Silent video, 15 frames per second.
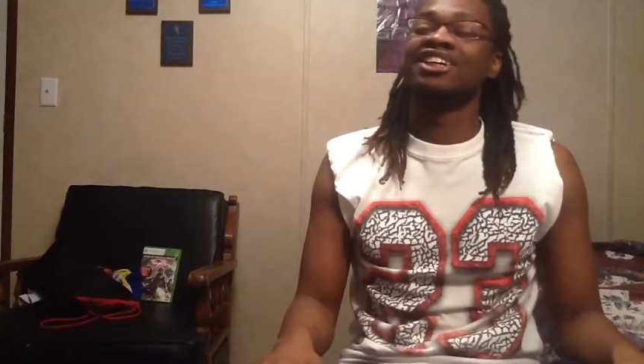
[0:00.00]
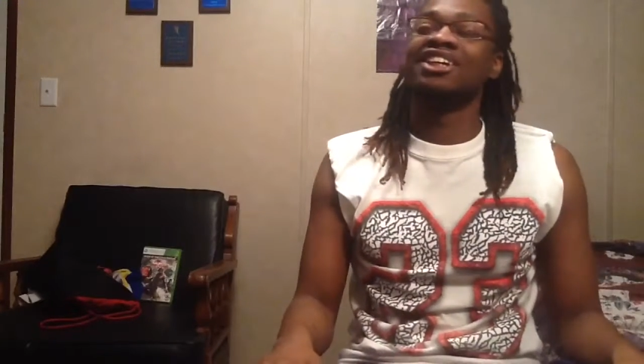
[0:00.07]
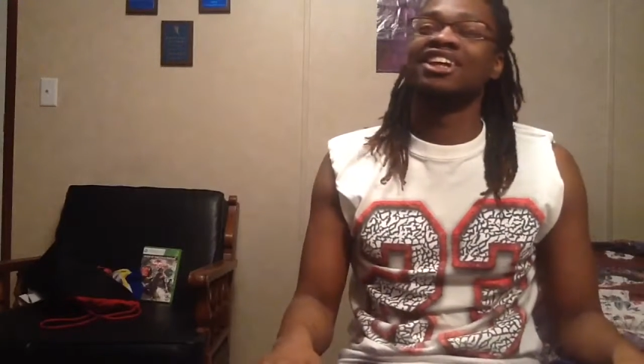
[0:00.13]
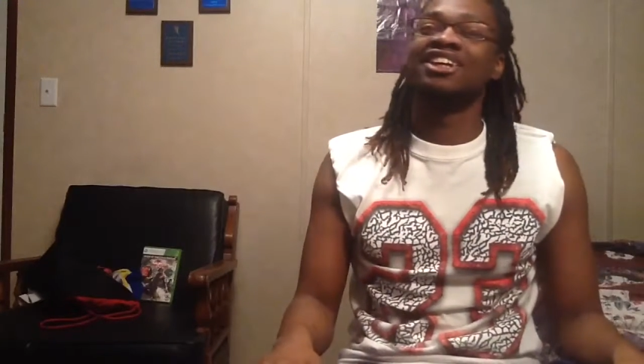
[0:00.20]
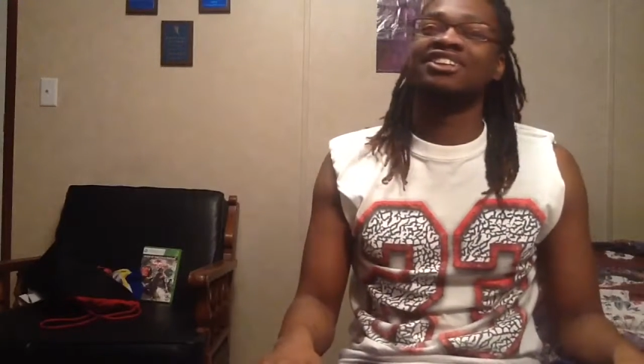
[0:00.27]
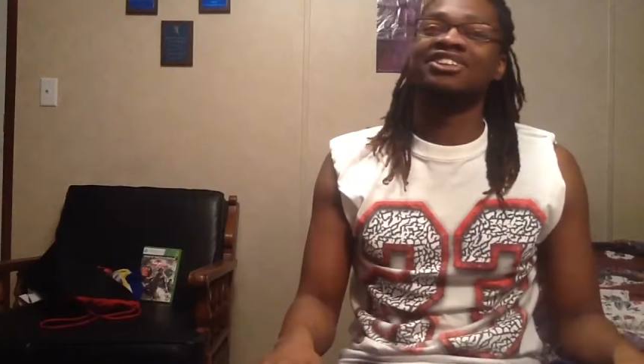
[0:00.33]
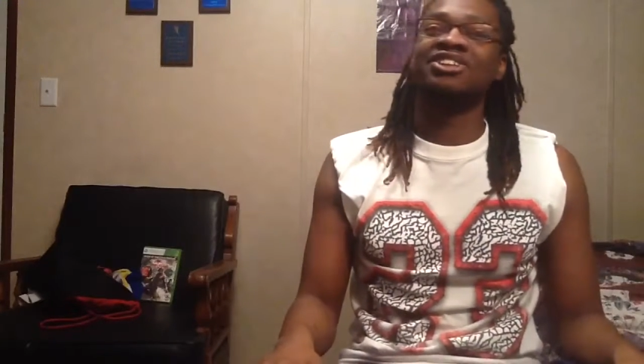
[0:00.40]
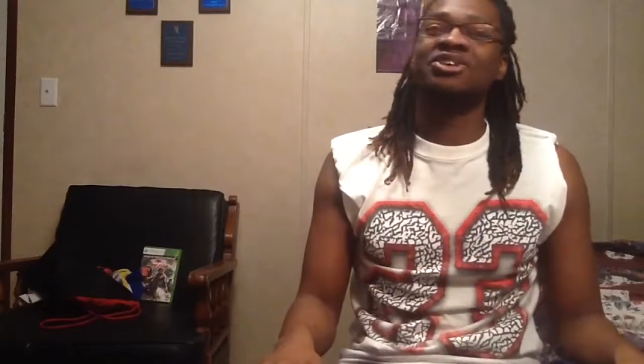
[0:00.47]

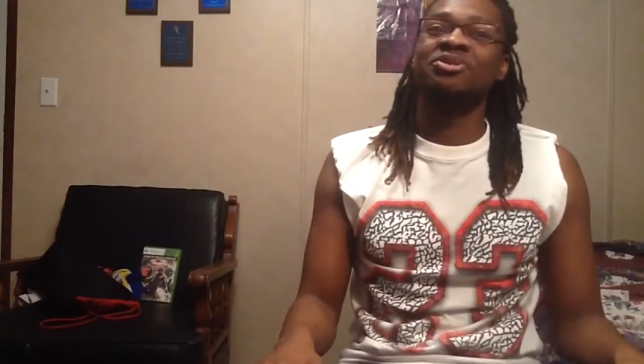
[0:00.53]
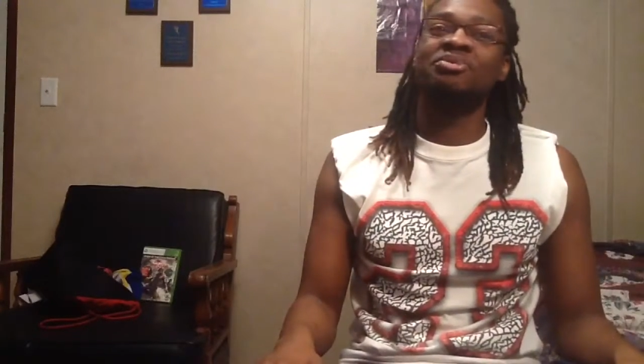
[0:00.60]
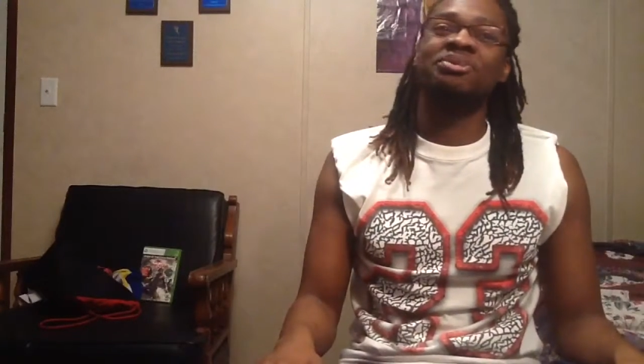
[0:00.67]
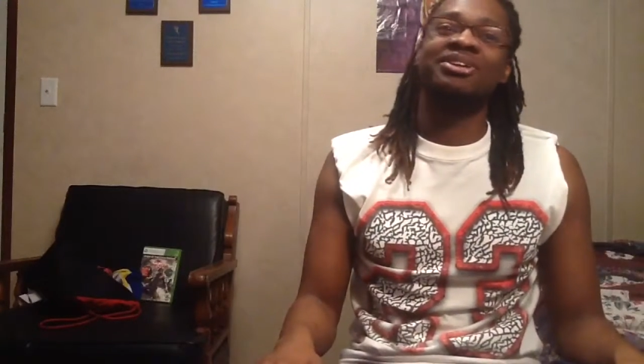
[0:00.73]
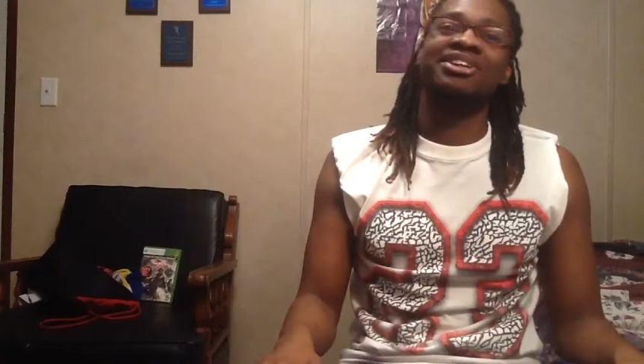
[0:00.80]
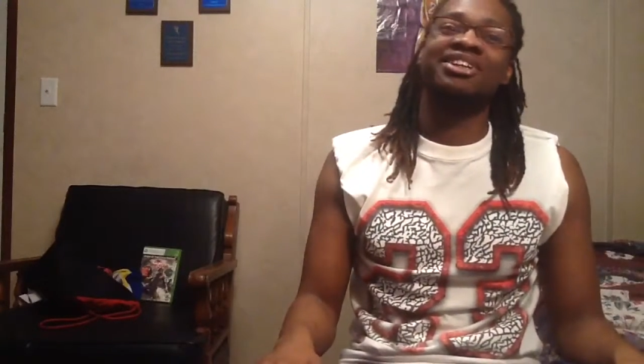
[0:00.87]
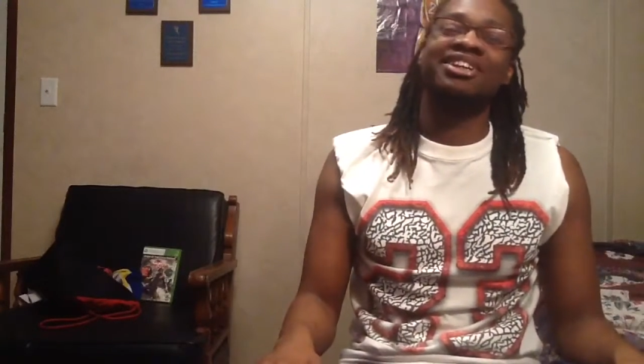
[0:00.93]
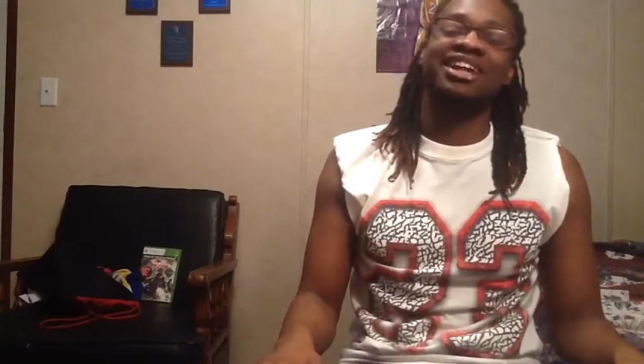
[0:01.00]
That's
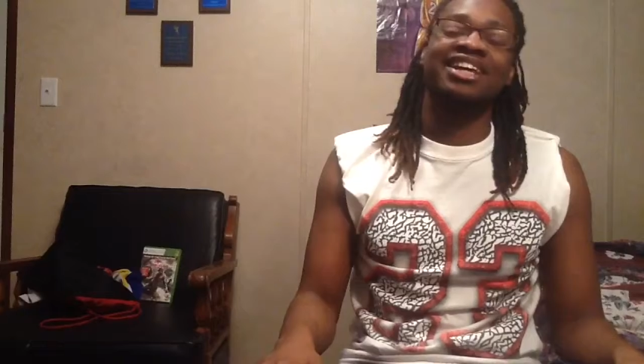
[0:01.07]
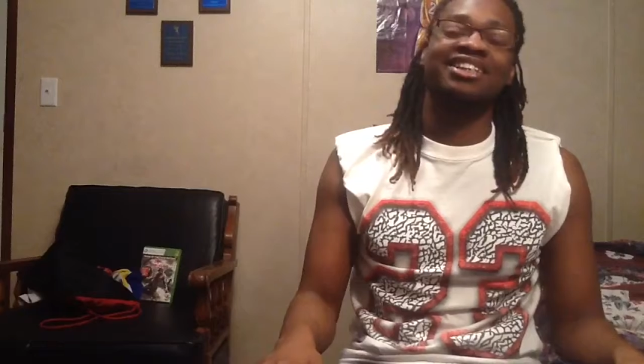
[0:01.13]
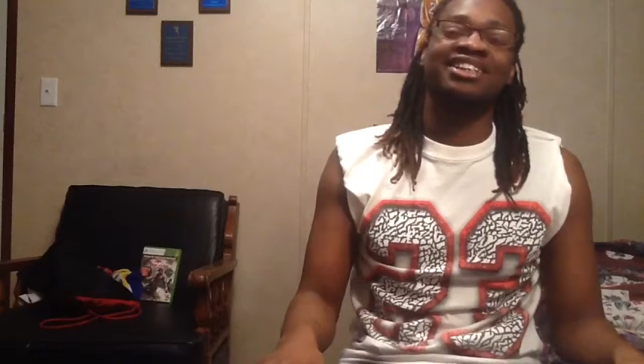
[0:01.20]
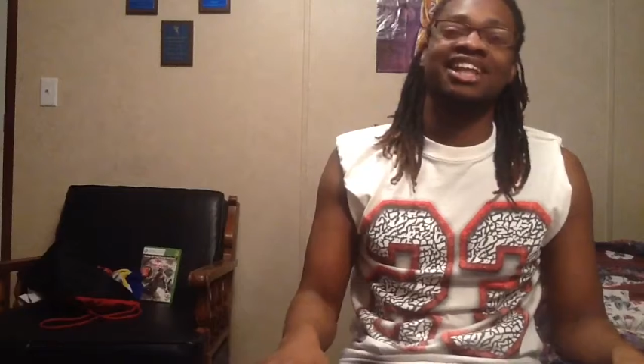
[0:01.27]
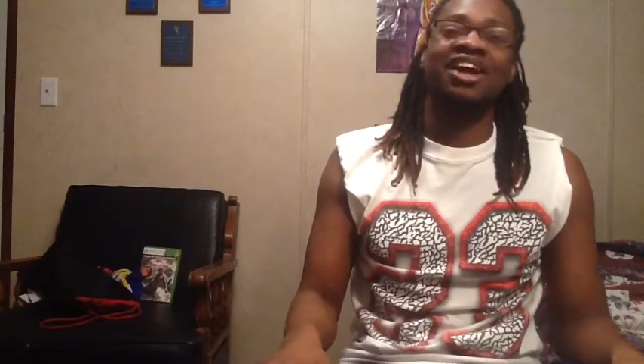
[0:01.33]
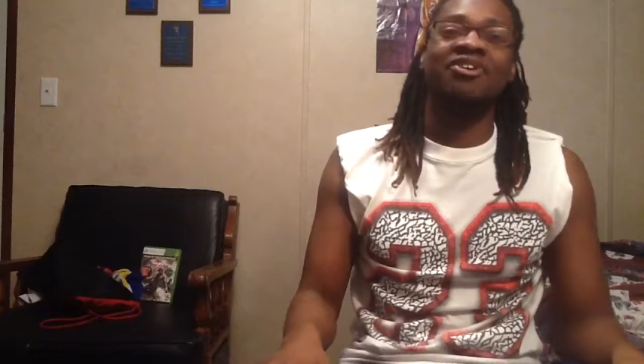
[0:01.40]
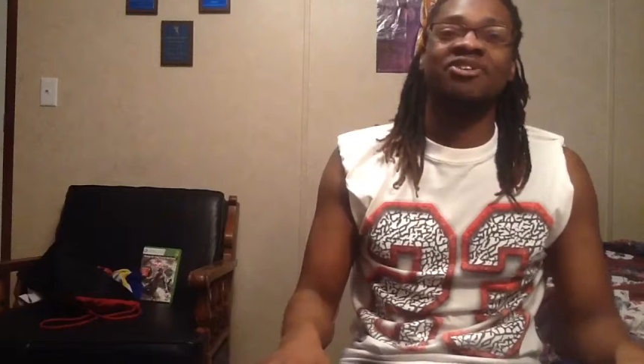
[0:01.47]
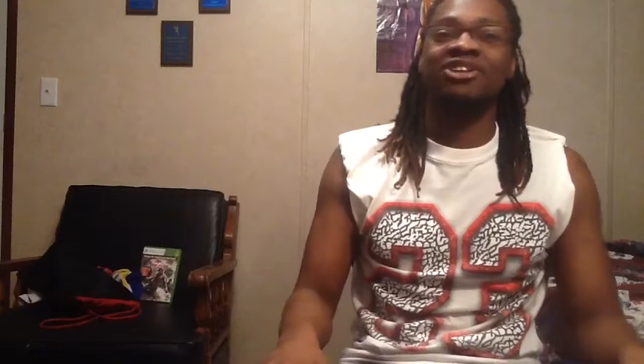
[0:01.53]
stupid. They
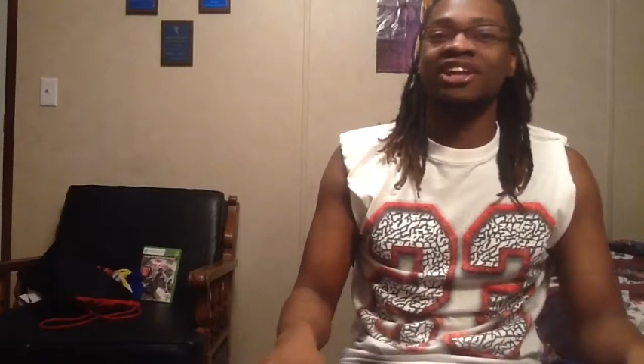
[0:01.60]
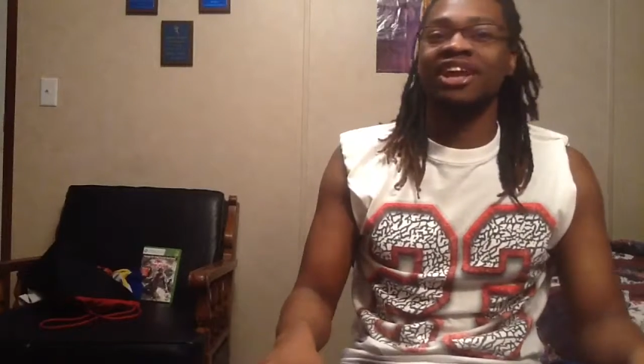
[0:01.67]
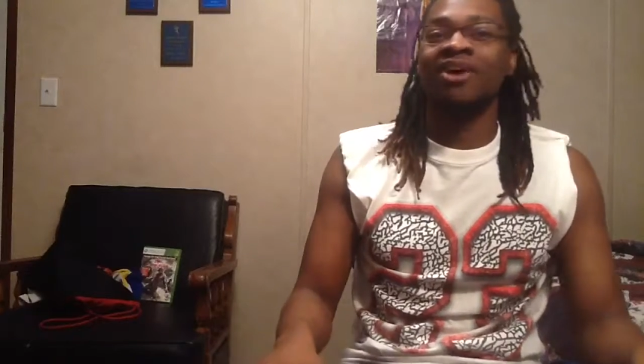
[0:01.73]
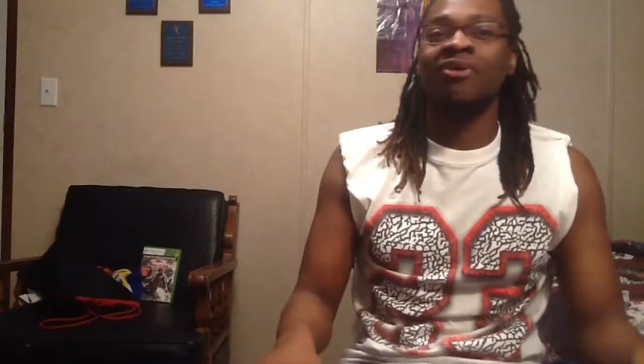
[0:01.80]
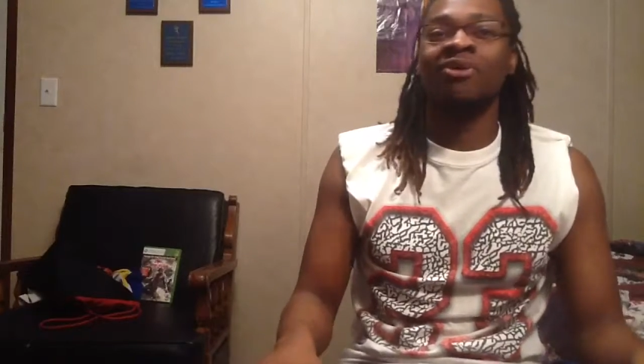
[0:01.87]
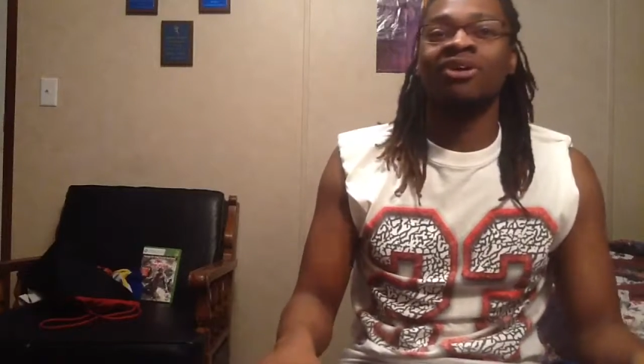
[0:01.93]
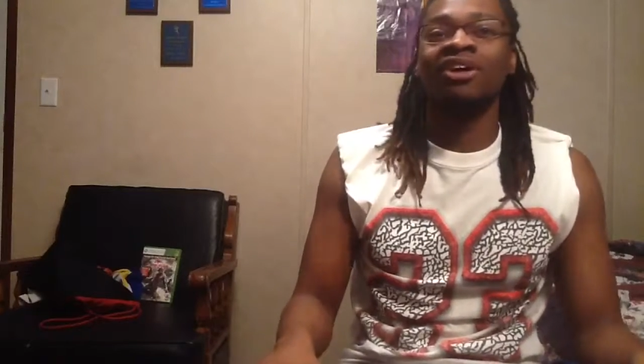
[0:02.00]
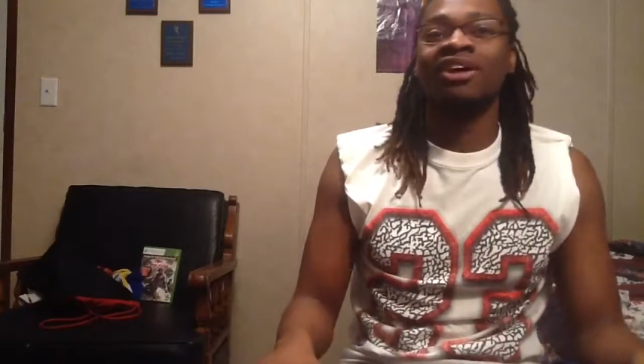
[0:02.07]
snapped with
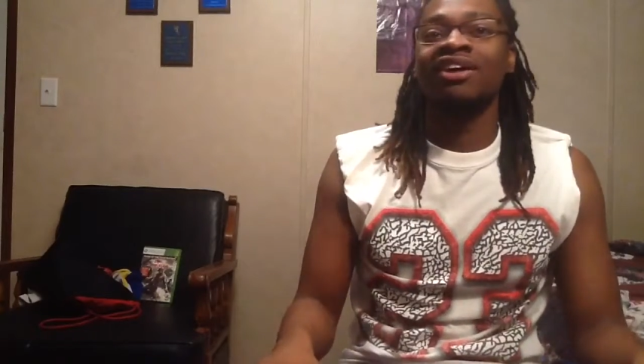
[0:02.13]
that one.